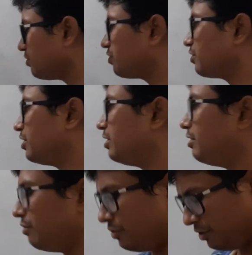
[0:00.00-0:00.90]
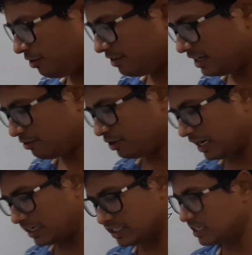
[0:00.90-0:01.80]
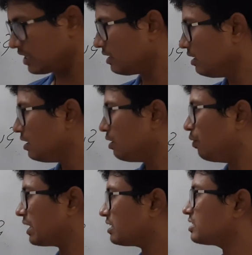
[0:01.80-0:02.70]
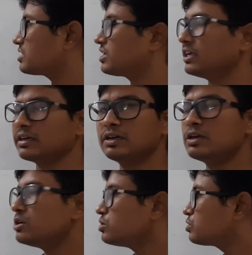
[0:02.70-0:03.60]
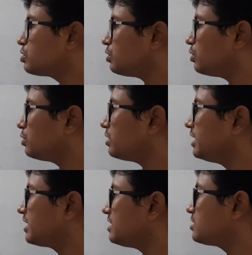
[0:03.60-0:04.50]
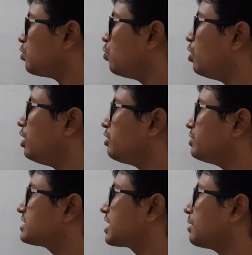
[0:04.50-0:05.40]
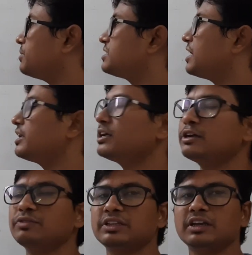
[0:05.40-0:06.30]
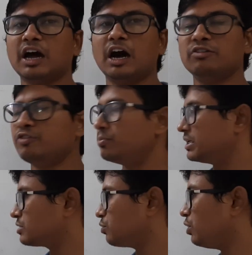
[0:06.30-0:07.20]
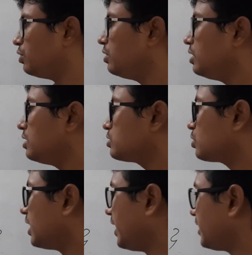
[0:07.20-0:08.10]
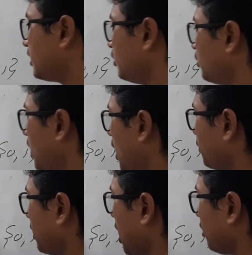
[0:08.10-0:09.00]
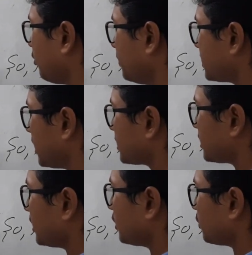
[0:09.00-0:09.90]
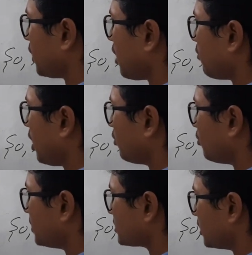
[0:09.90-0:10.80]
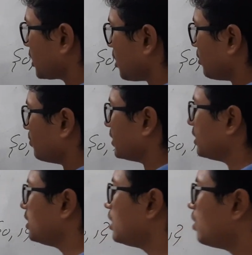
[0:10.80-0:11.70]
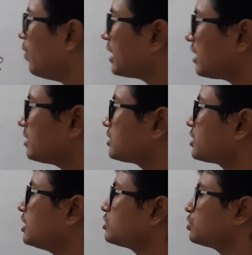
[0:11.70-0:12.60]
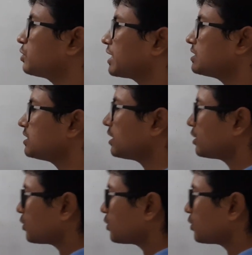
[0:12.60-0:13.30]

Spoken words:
if you will understand what is a string. So it is a word which can be generated with an alphabet. So like you have alphabets, let's say that you have alphabets A comma B. What are the strings you can generate?